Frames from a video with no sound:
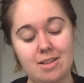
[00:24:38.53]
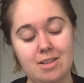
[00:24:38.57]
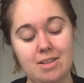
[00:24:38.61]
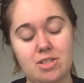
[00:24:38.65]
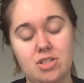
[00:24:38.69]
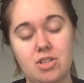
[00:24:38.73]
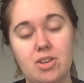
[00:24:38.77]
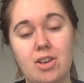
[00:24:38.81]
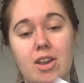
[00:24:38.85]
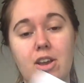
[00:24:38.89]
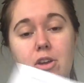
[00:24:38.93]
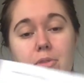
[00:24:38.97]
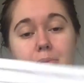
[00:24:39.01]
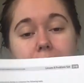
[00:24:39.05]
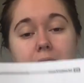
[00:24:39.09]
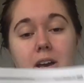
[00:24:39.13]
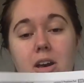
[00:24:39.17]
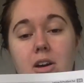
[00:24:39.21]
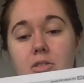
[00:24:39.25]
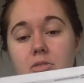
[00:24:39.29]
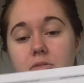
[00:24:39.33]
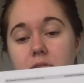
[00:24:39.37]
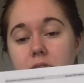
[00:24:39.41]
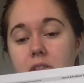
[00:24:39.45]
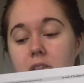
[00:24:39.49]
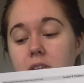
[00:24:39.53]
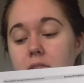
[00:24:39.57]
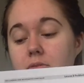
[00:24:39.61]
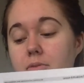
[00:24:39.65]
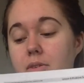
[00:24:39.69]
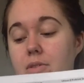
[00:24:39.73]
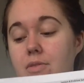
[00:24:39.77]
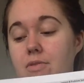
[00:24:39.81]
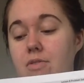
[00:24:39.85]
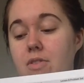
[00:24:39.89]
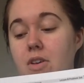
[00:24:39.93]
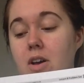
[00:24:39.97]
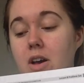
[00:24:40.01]
So here we go.
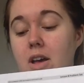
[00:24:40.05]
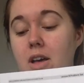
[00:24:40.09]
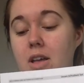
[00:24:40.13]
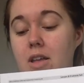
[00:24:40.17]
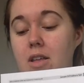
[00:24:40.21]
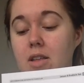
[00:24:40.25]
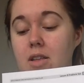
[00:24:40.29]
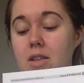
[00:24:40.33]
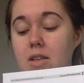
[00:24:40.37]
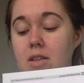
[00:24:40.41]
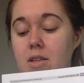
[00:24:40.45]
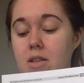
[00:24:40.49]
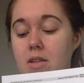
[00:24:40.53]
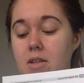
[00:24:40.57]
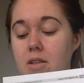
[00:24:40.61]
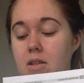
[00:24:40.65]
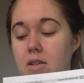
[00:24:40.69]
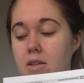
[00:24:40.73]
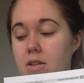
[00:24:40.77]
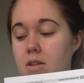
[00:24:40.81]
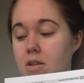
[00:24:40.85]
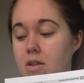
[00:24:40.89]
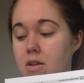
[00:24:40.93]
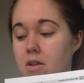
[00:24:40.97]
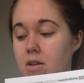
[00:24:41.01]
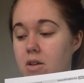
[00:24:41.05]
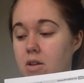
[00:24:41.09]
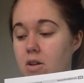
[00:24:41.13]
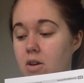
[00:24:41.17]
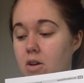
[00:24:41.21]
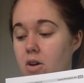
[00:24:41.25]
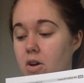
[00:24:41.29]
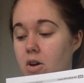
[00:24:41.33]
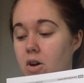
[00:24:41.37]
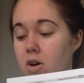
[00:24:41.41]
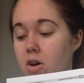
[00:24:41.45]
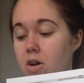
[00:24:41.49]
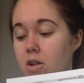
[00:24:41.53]
We've got
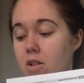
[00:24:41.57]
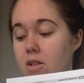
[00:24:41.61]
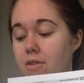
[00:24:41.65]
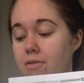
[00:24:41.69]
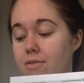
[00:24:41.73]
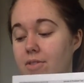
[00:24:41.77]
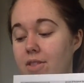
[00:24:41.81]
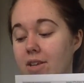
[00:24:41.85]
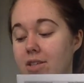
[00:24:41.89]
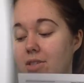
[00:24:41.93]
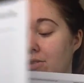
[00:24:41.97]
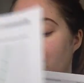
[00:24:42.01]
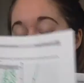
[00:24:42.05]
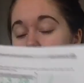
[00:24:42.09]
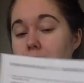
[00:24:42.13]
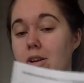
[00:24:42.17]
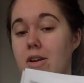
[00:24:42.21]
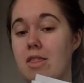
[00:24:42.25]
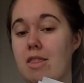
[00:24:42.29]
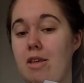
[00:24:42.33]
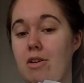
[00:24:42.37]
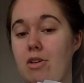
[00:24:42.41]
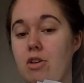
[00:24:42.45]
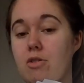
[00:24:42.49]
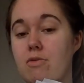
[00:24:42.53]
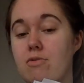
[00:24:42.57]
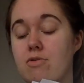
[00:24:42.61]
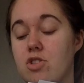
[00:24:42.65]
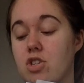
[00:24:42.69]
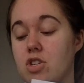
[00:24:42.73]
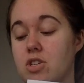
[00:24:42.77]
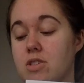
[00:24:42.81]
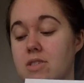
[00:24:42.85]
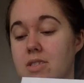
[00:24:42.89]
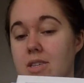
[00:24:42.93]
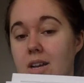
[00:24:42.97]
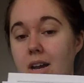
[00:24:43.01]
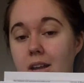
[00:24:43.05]
all of this work that you've
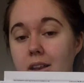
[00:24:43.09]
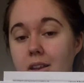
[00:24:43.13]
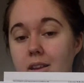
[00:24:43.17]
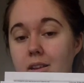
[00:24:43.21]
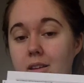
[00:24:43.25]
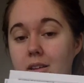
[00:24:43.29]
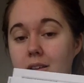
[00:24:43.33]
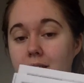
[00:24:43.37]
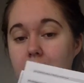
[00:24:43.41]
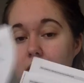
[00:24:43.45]
just done.